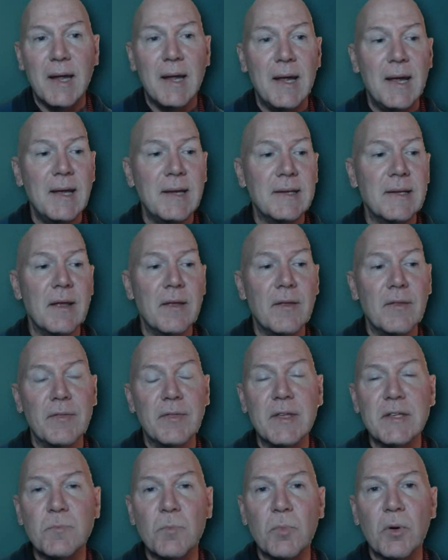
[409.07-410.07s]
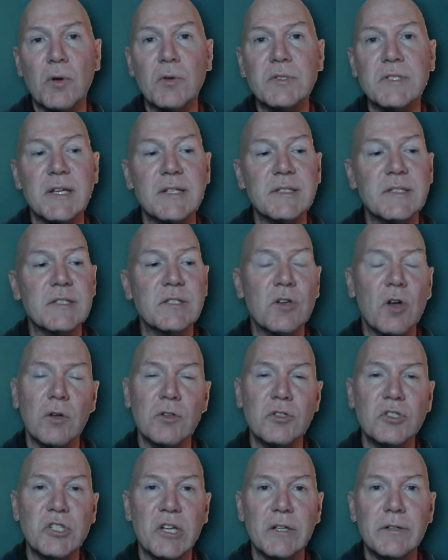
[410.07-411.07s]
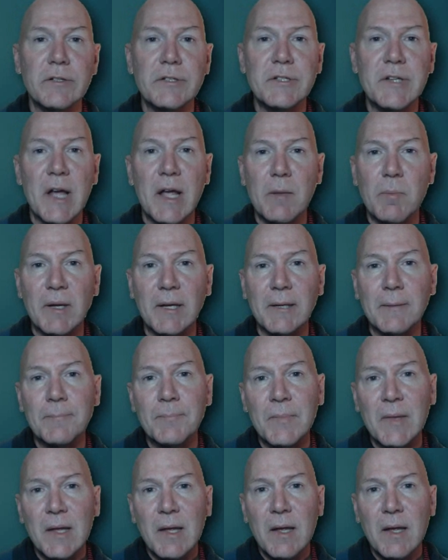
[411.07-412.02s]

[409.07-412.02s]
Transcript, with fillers: And this process is called gender typing